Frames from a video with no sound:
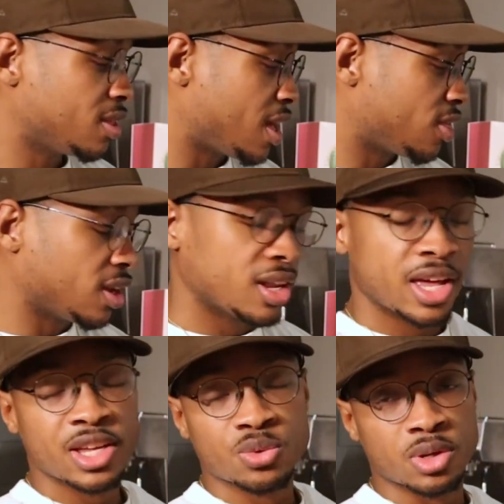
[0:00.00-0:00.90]
that the
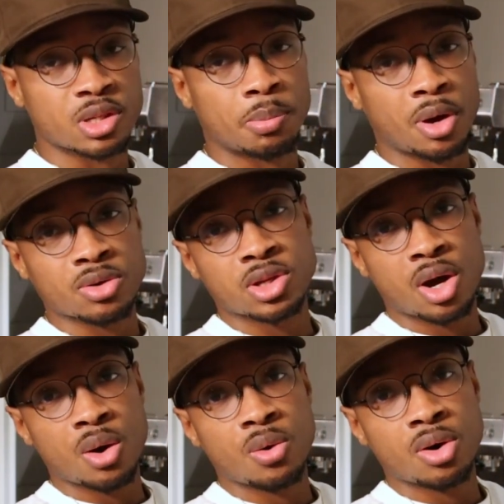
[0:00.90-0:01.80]
legs were supposed to
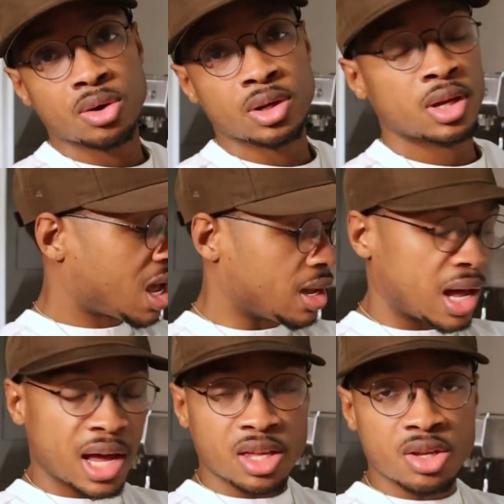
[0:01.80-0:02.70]
go on, and
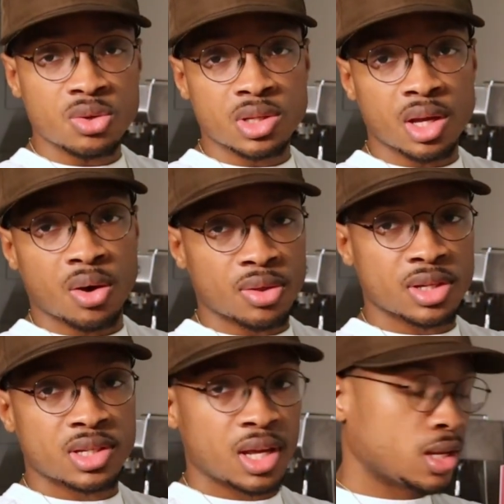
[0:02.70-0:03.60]
I use it on
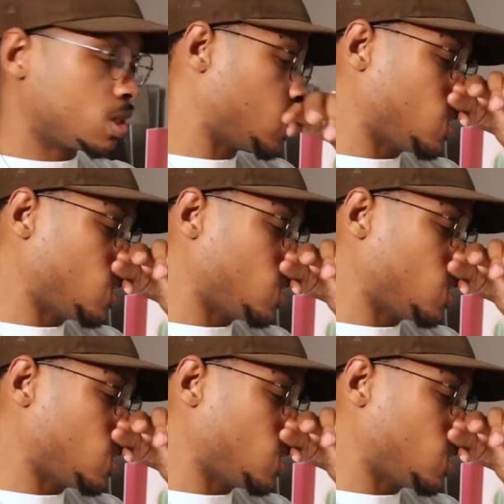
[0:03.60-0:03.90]
this desk.